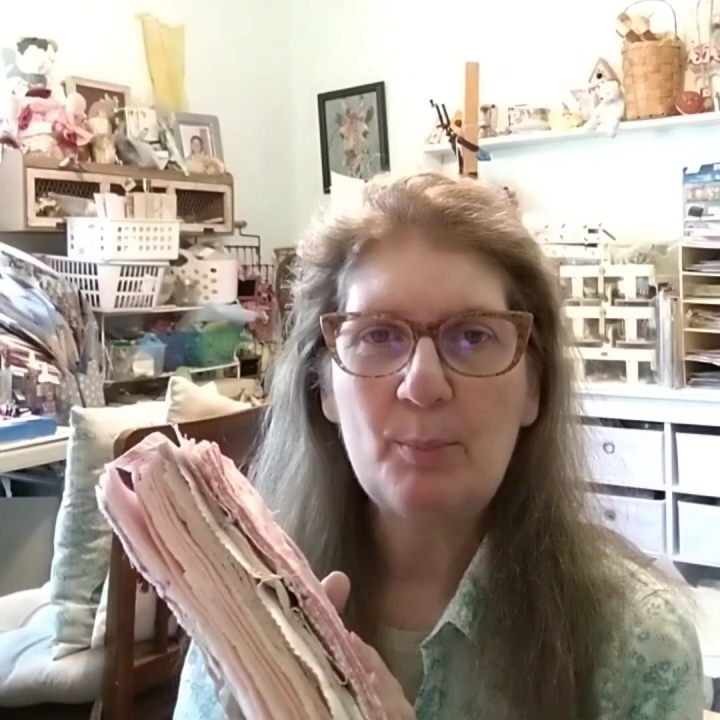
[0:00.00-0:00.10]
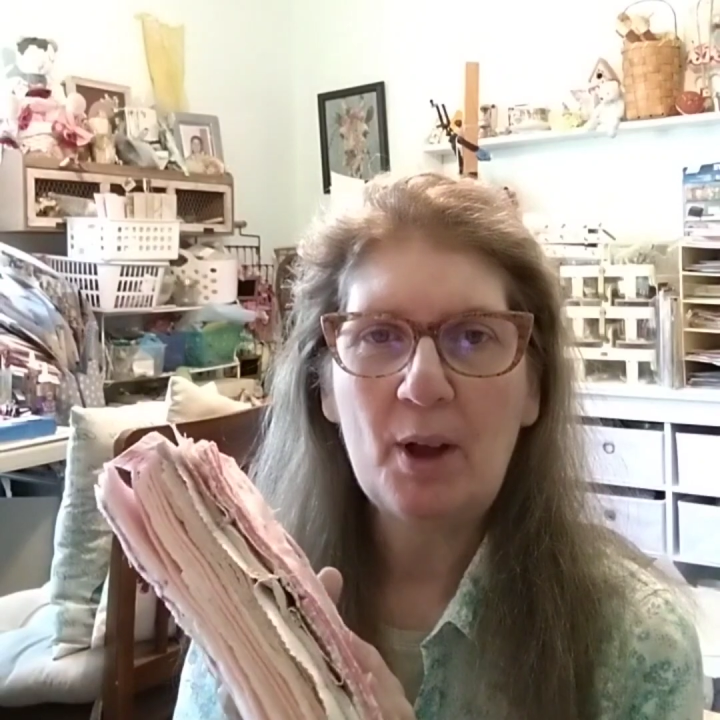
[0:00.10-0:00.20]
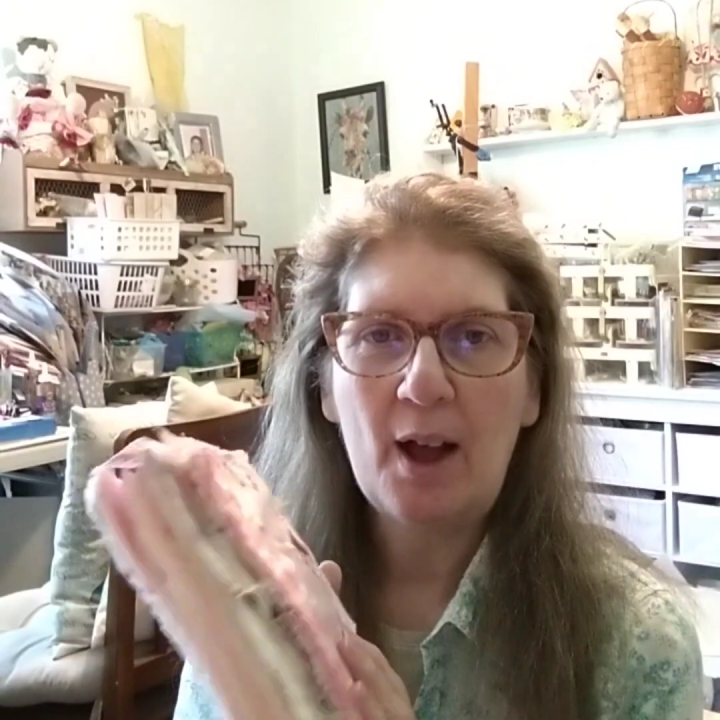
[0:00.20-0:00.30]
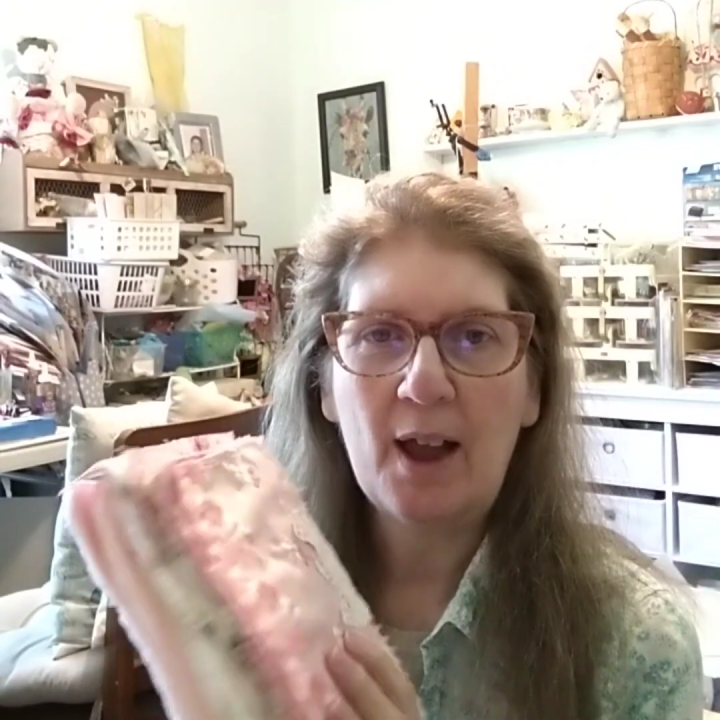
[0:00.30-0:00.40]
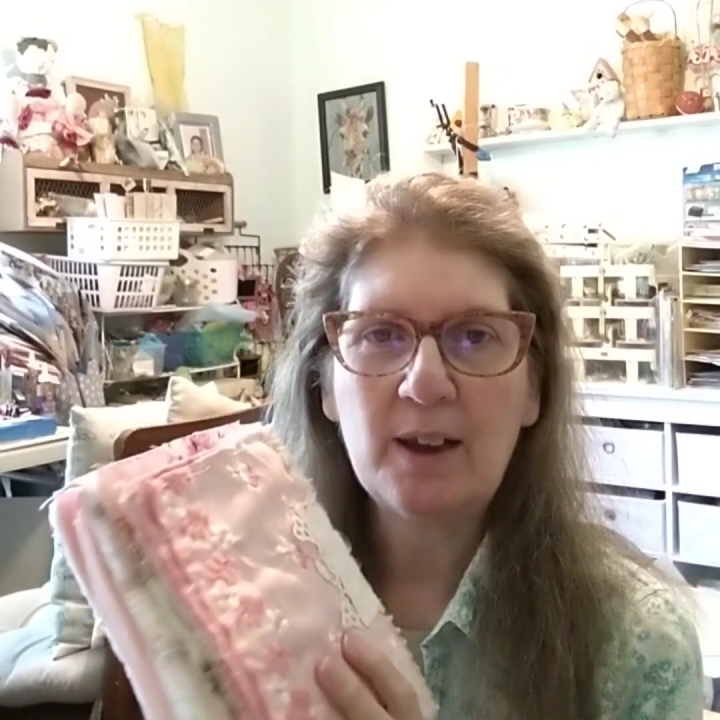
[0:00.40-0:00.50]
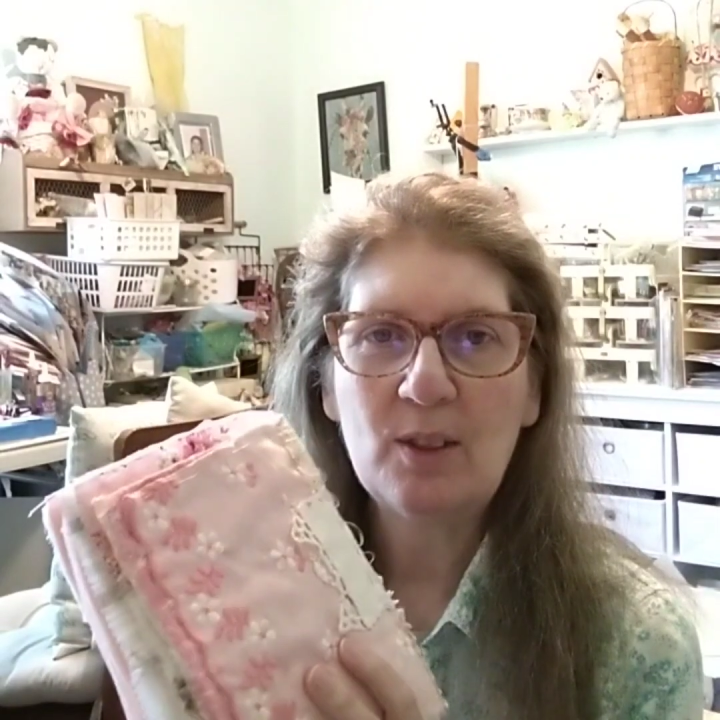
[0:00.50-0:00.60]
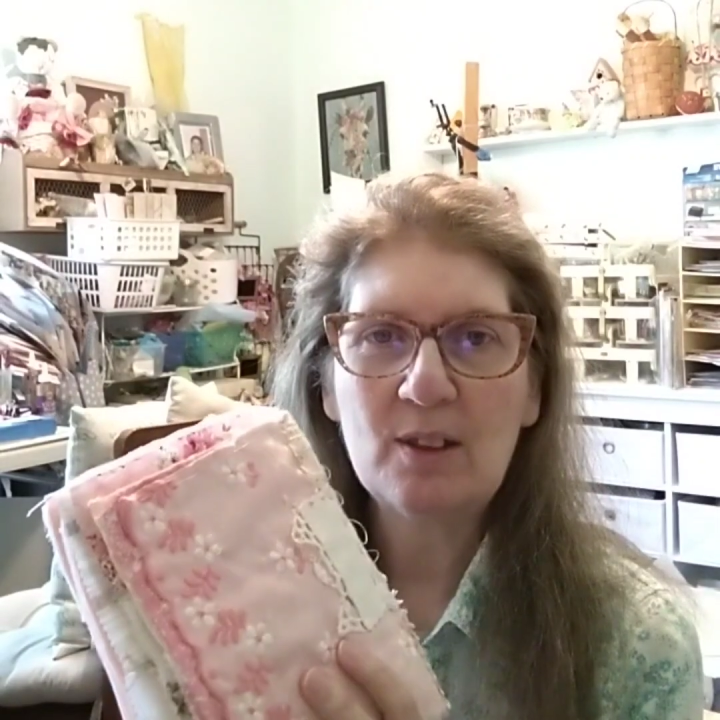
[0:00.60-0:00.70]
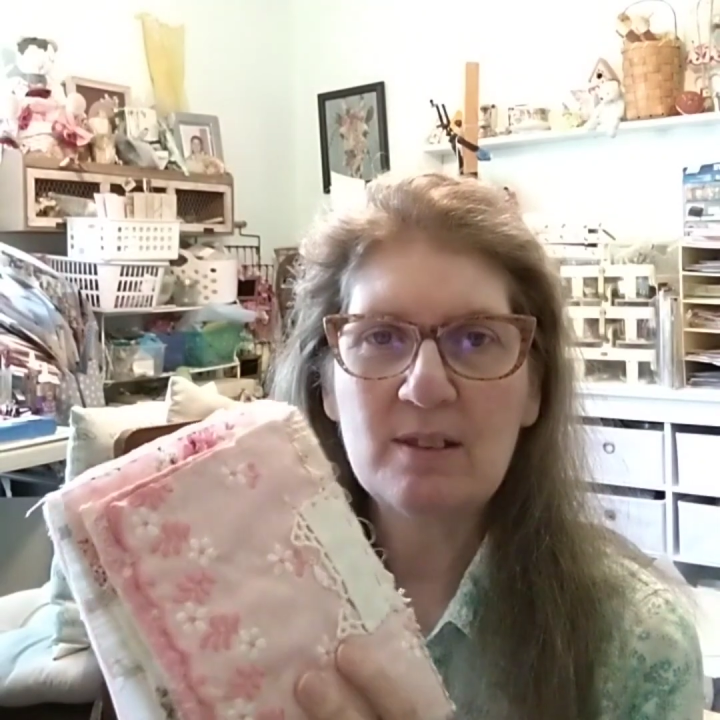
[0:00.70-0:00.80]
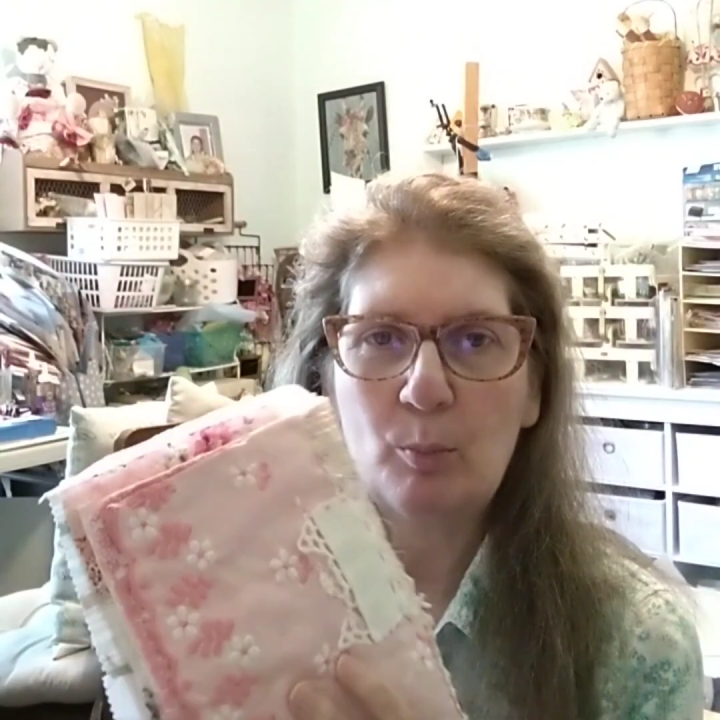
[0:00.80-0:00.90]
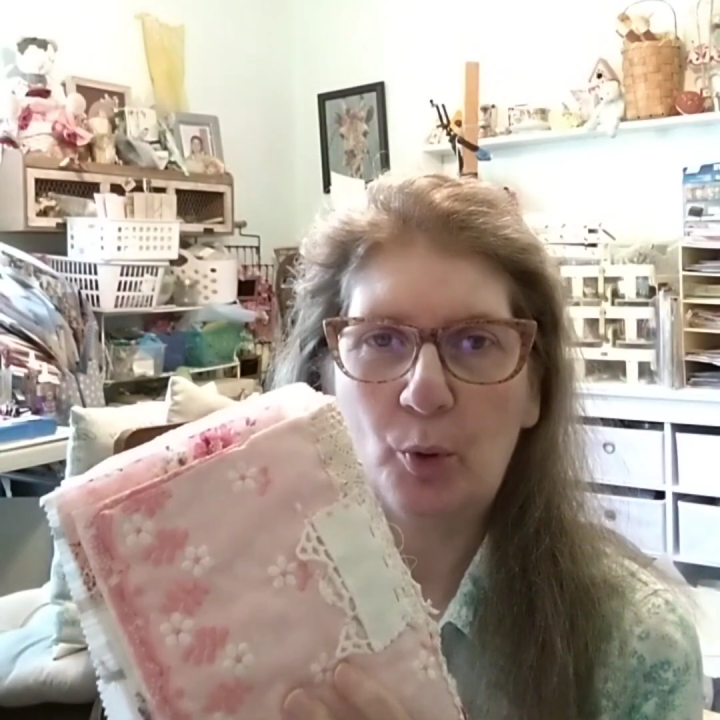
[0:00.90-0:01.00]
behind
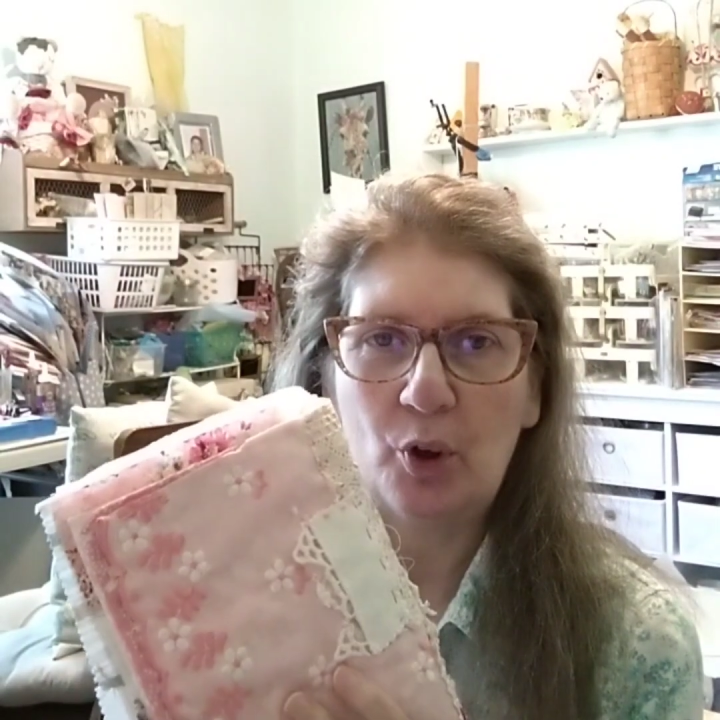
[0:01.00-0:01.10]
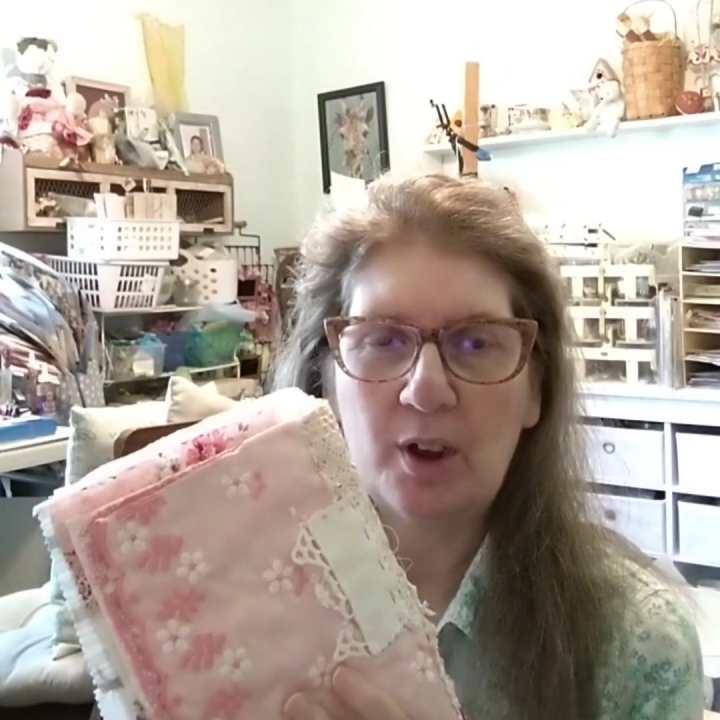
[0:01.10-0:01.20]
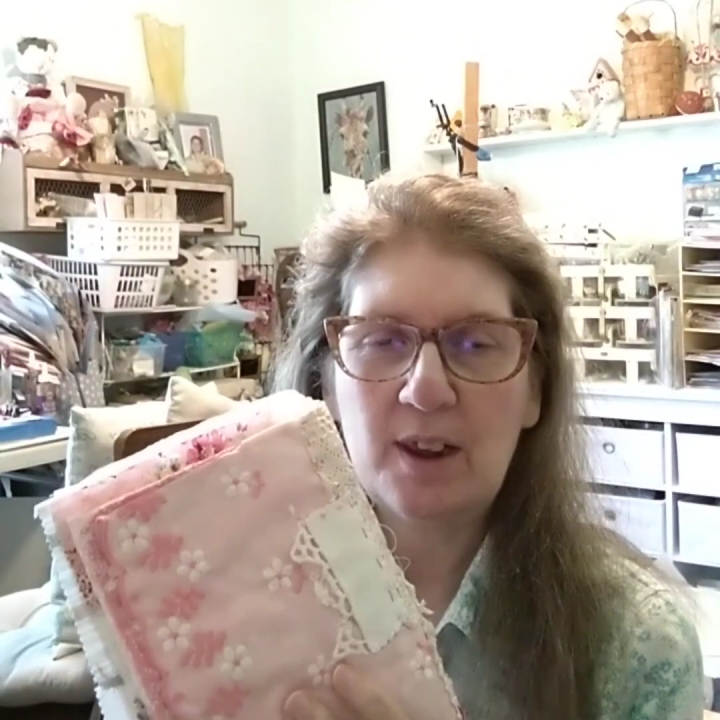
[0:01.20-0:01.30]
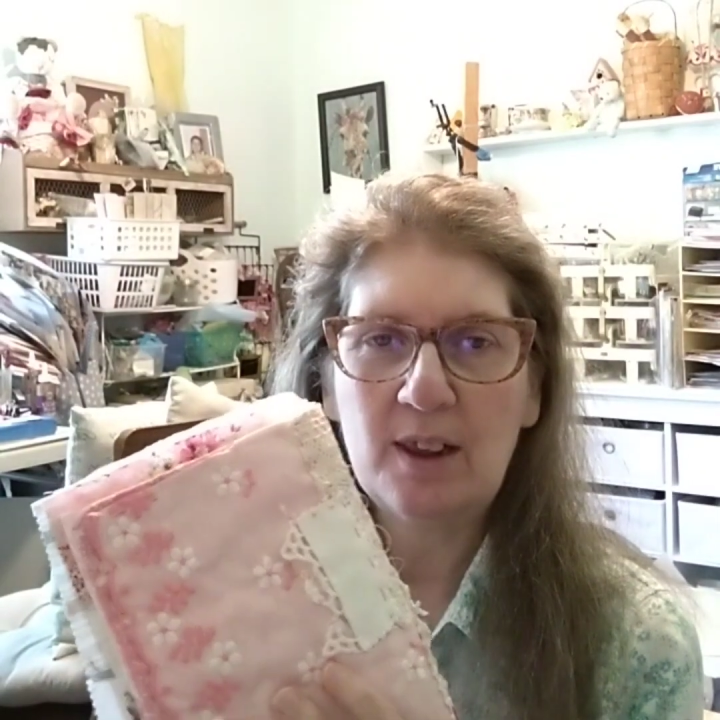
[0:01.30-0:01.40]
this book